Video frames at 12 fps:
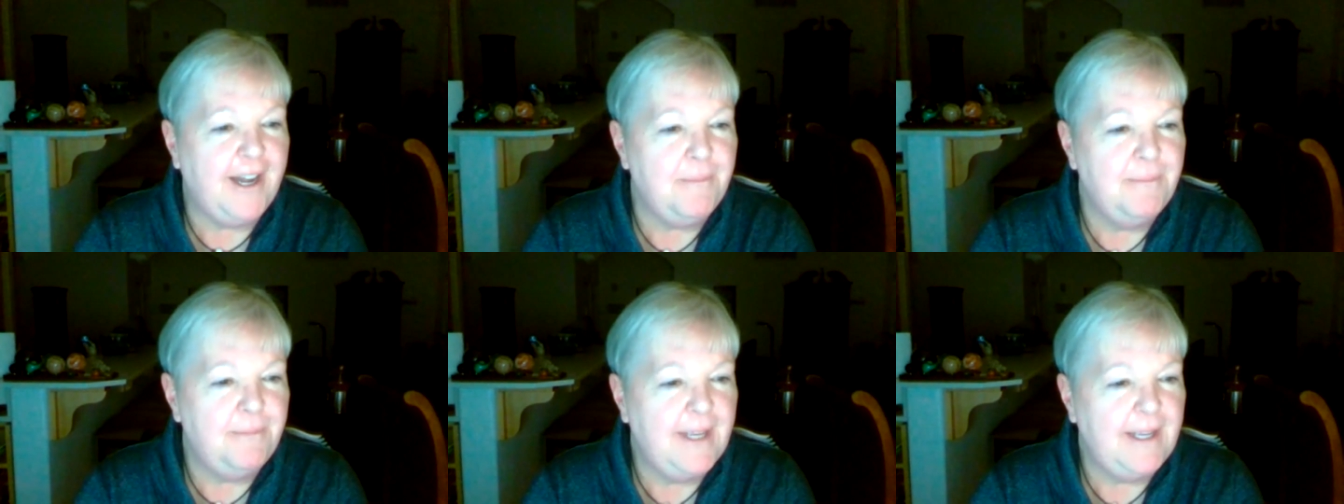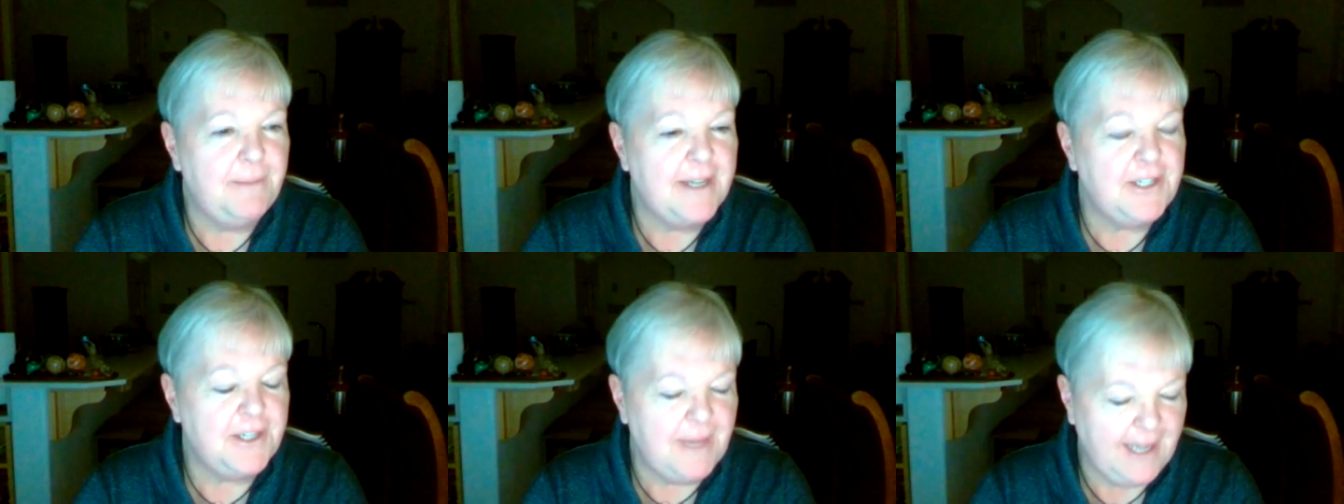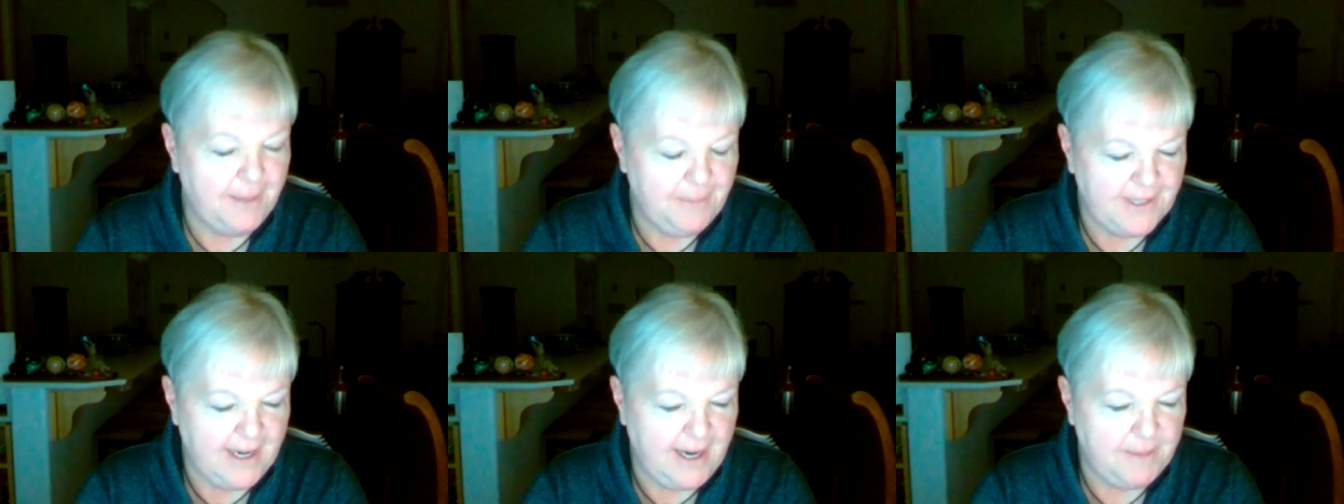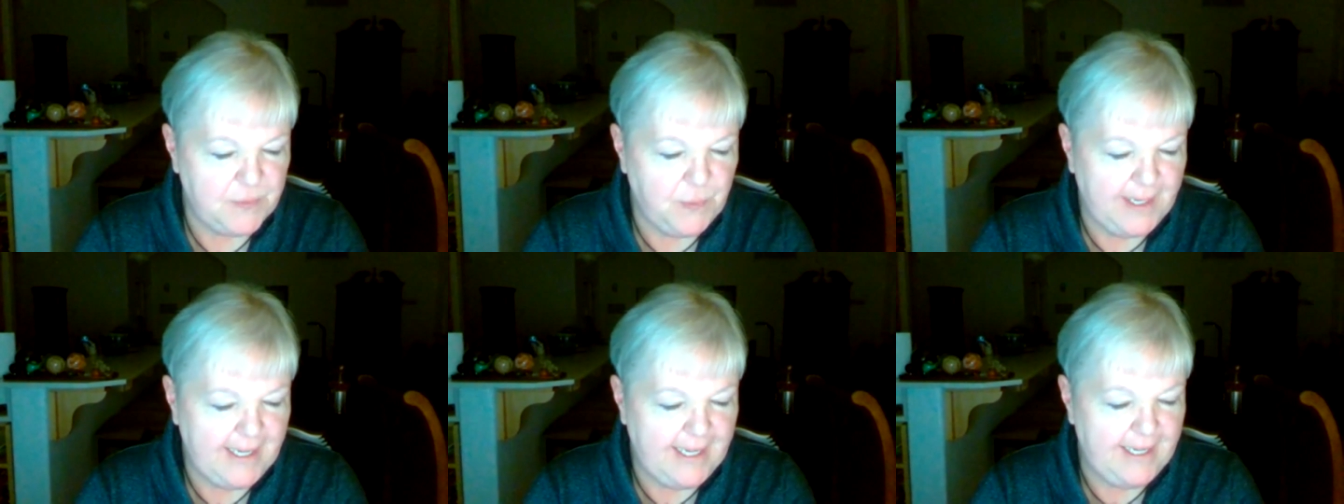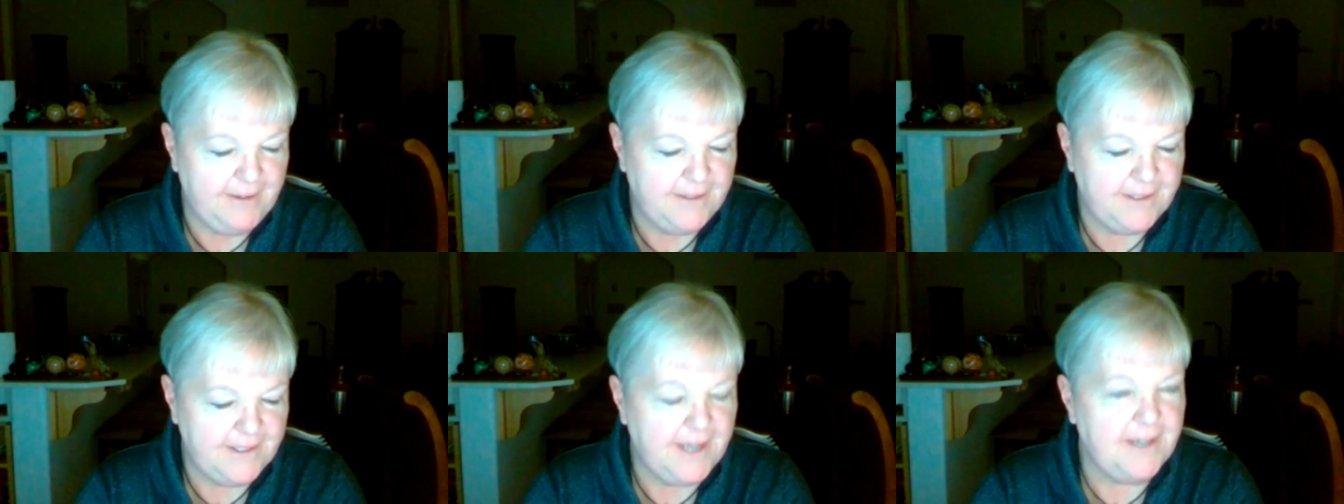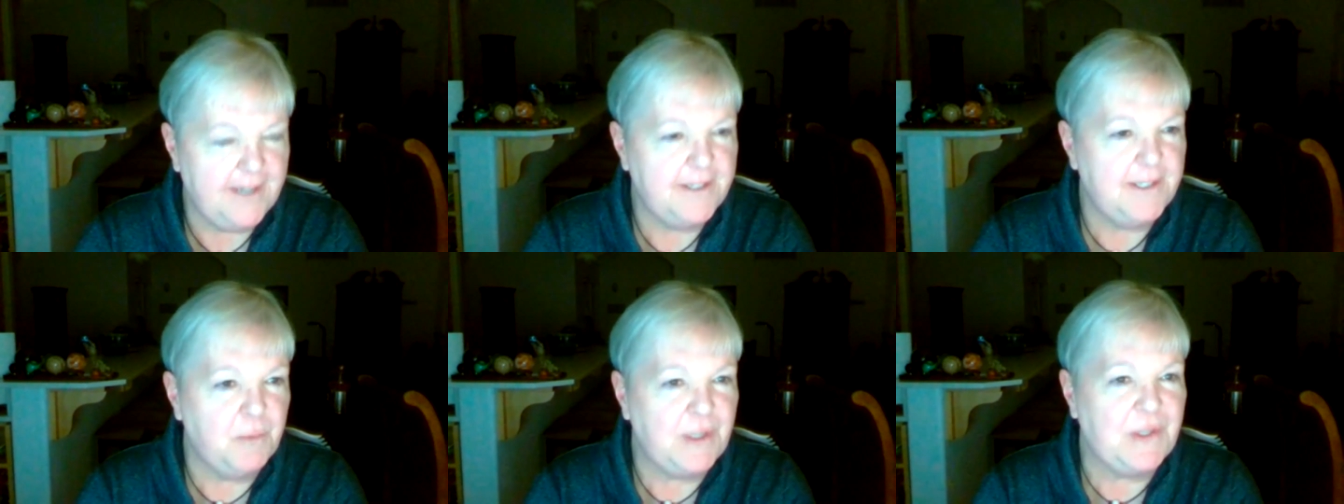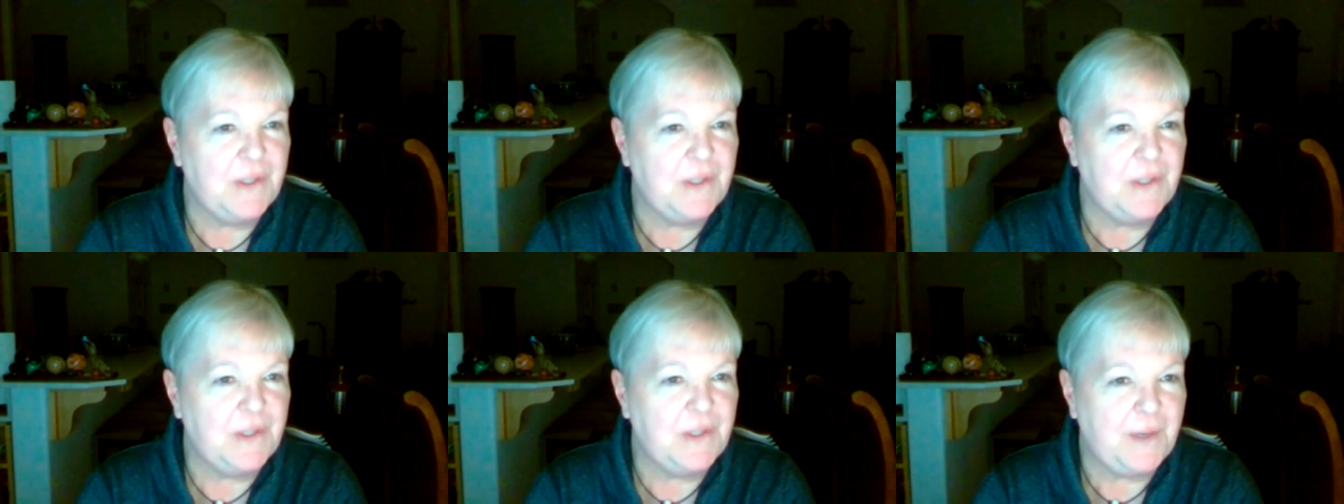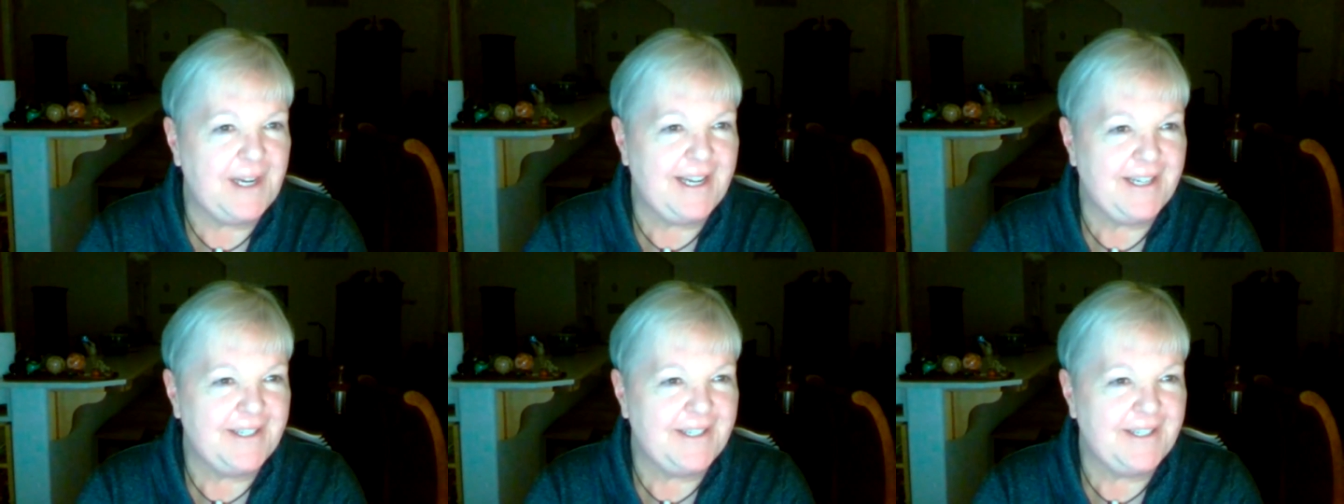he mentioned me a couple times when he's done some recent readings,